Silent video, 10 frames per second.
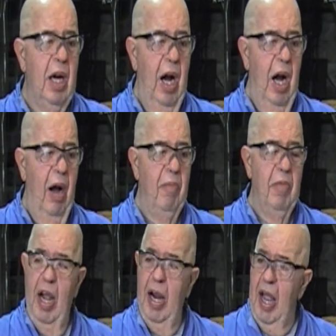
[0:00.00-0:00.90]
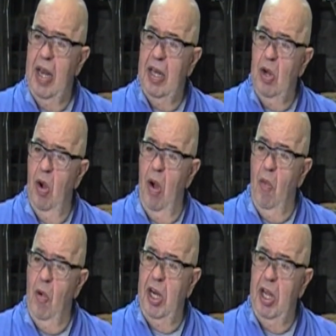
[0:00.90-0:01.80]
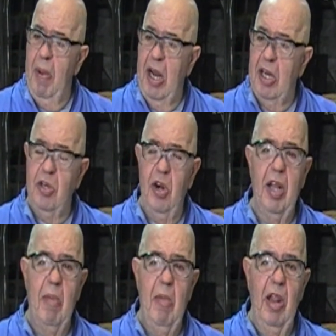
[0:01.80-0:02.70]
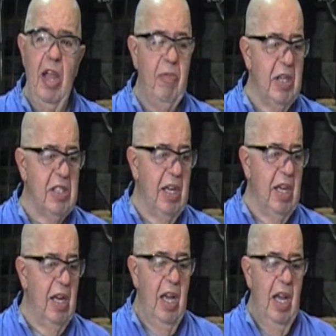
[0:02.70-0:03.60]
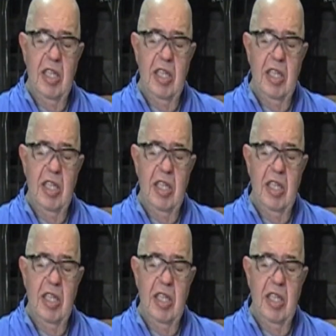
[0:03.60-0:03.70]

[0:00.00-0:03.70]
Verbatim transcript: Um, a guy, no, I wanted to get back in turning, got my leg fixed again.